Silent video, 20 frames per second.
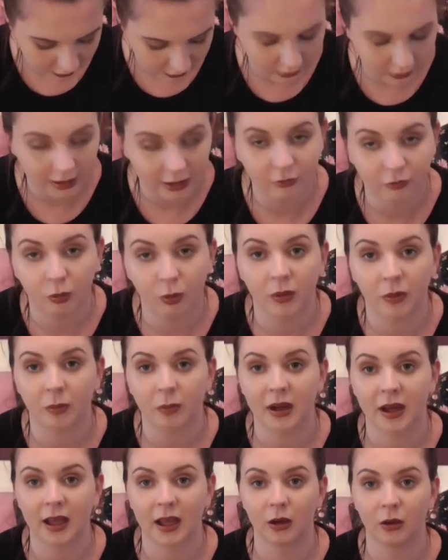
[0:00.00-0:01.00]
live with
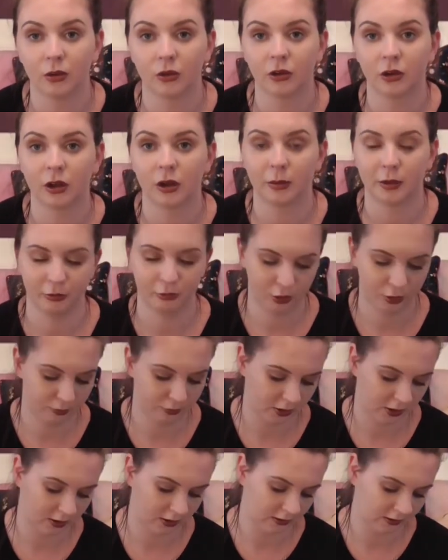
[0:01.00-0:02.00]
my candles on in my room
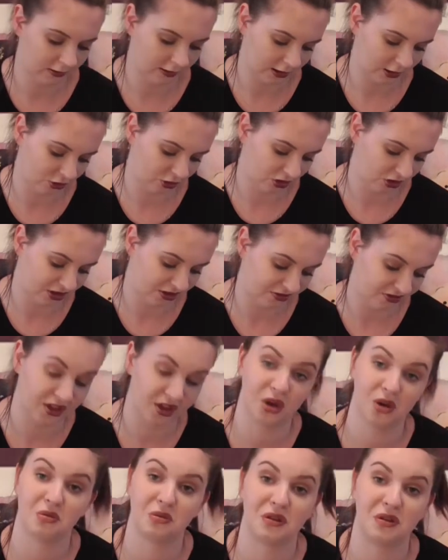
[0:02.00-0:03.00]
because I just love the
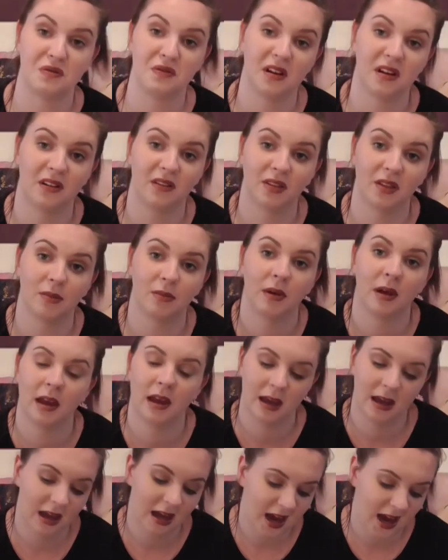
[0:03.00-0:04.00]
cozy feel of them
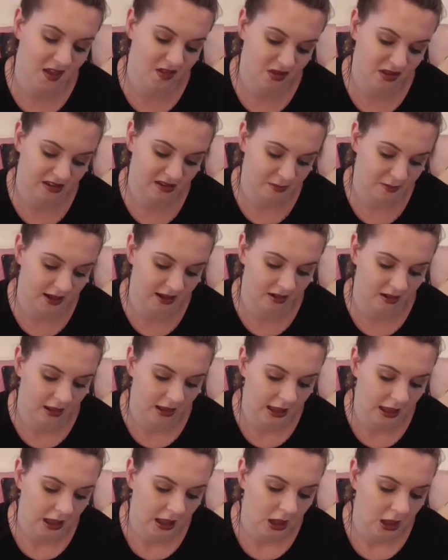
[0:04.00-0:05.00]
and the smell.
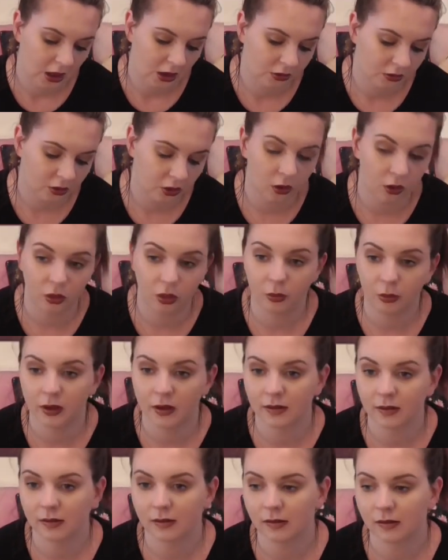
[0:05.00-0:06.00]
So
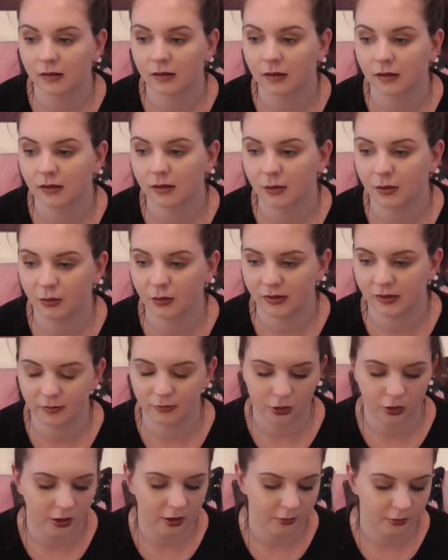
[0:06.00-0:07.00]
some of the ones I've
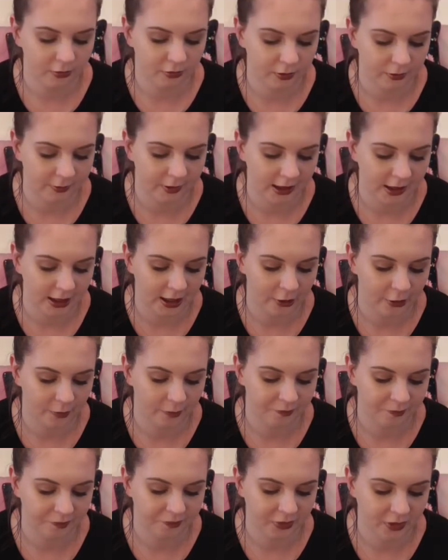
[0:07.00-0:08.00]
got in my room right
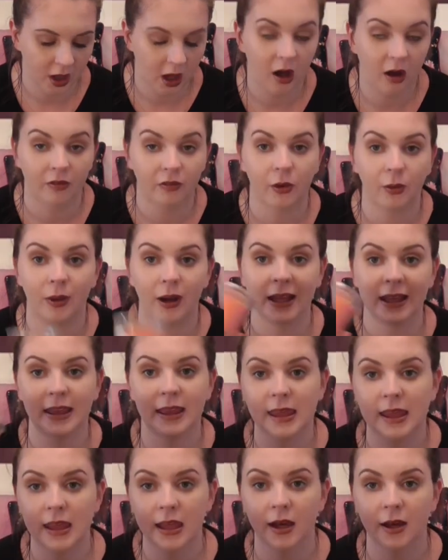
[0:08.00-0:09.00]
now are from
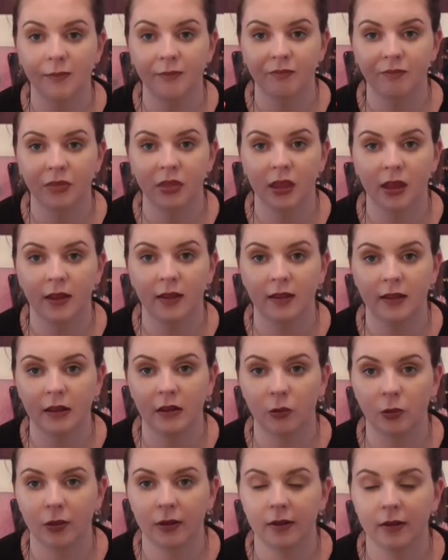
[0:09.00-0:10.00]
IKEA.
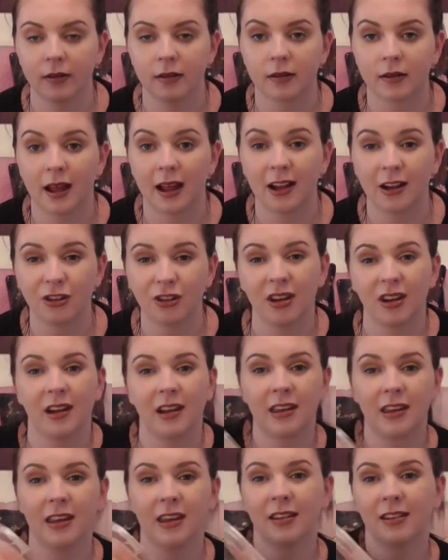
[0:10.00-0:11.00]
These ones, actually
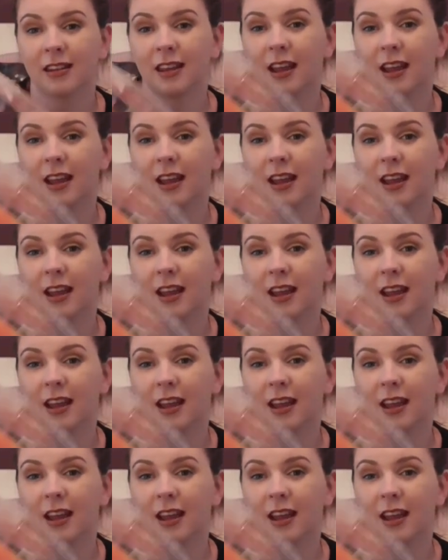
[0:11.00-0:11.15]
IKEA's